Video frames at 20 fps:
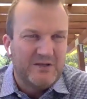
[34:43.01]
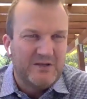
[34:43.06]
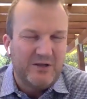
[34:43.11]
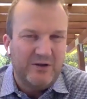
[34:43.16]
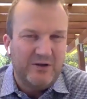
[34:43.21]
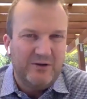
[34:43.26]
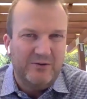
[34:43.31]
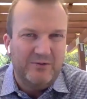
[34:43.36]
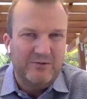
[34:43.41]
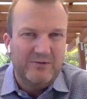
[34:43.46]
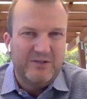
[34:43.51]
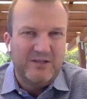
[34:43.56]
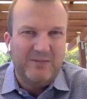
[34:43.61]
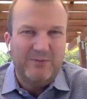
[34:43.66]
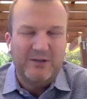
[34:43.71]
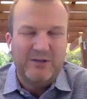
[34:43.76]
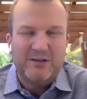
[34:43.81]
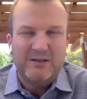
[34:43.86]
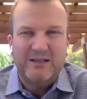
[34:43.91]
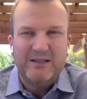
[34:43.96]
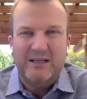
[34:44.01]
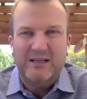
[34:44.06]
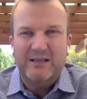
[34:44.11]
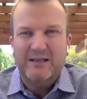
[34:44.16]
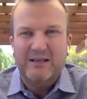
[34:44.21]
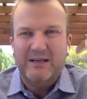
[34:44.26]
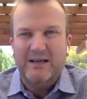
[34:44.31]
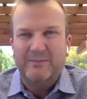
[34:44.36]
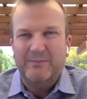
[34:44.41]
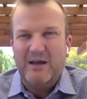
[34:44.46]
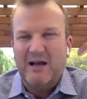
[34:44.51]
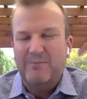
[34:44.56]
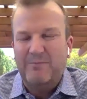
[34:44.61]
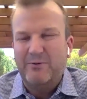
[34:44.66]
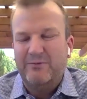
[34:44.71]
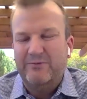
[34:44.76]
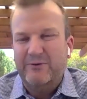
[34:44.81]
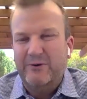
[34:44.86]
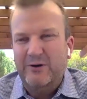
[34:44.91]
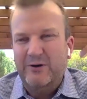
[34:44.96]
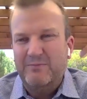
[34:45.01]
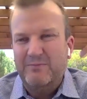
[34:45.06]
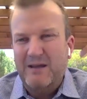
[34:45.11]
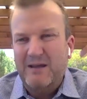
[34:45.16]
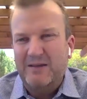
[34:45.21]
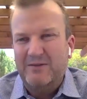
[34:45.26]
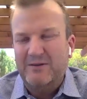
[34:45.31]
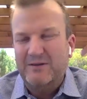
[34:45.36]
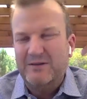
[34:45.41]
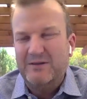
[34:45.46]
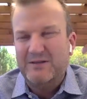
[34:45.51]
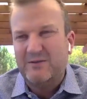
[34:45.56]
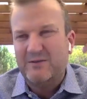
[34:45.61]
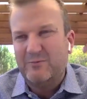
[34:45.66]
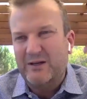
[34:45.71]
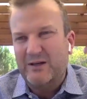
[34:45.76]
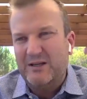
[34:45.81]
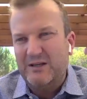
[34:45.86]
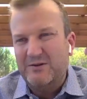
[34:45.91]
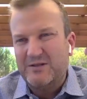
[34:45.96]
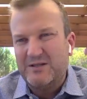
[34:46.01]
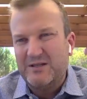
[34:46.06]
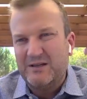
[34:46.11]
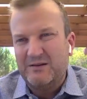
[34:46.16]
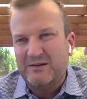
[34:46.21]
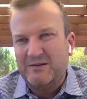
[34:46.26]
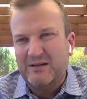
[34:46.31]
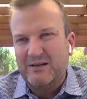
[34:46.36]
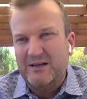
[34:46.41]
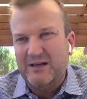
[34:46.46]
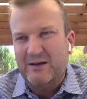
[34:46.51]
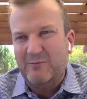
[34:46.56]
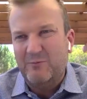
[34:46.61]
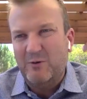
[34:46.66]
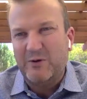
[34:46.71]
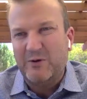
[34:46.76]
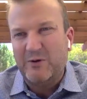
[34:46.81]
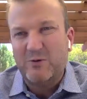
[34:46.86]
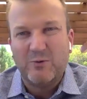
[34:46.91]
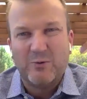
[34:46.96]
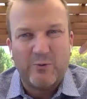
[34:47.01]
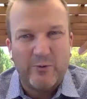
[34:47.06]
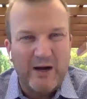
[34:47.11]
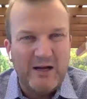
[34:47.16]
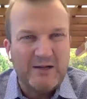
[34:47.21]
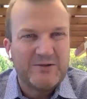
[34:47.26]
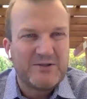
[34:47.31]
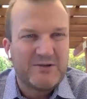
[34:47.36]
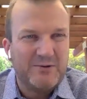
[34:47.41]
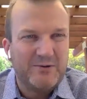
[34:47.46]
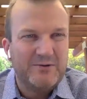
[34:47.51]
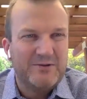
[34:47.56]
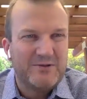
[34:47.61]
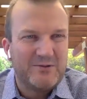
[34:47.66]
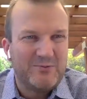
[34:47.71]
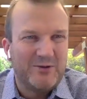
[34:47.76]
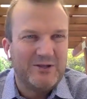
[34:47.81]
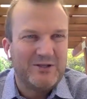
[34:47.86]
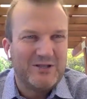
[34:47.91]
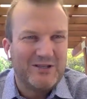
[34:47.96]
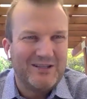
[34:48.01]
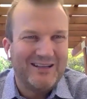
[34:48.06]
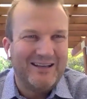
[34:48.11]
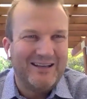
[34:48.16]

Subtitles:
So typically our preferred method is that we're using what we call ground screws, which